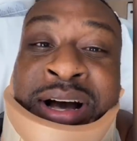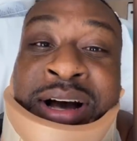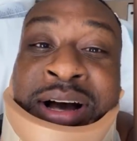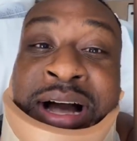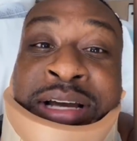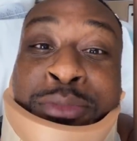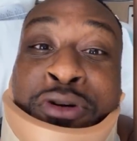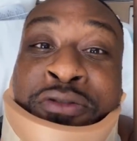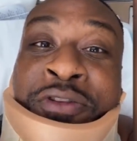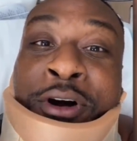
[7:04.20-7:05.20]
I can
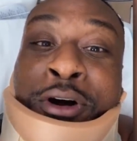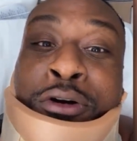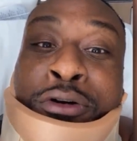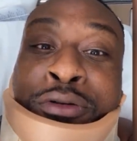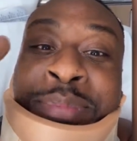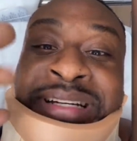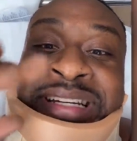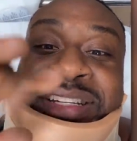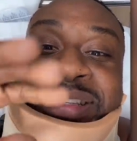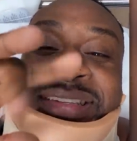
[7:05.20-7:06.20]
move all my
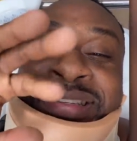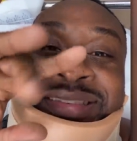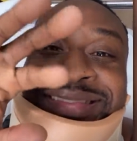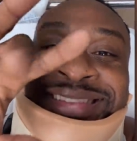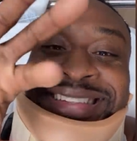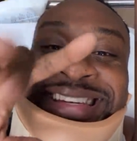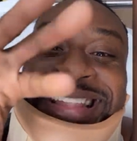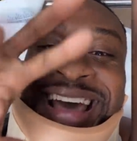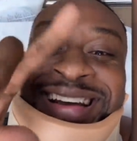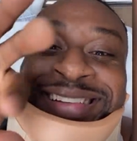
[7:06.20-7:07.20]
digits. You
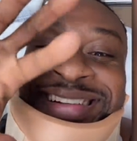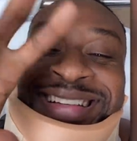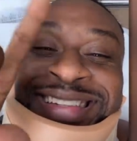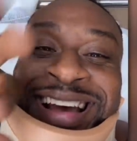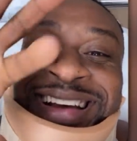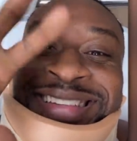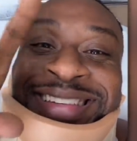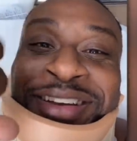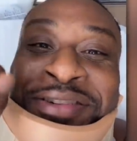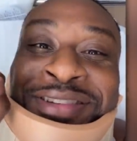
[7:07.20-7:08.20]
see that? That's nice.
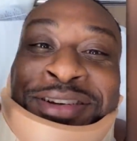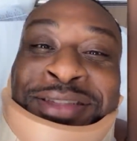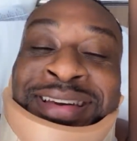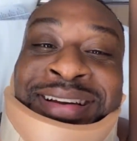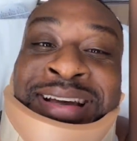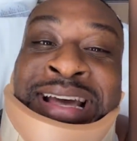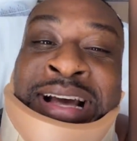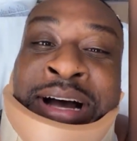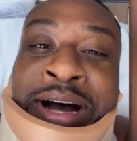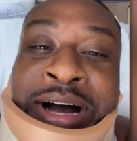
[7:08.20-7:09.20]
That's always a good thing.
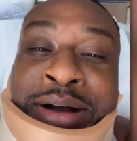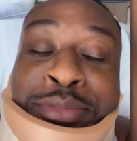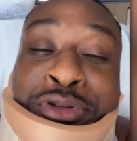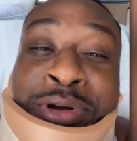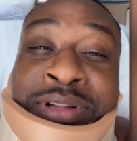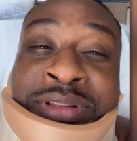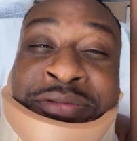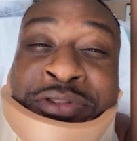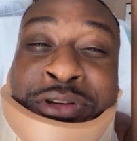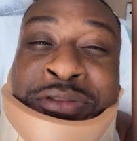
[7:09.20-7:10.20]

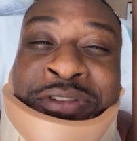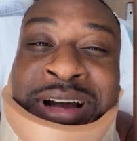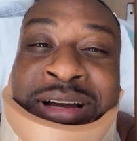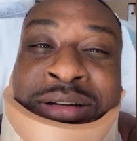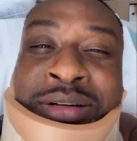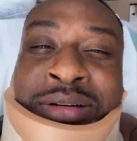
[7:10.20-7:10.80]
Strength feels fine.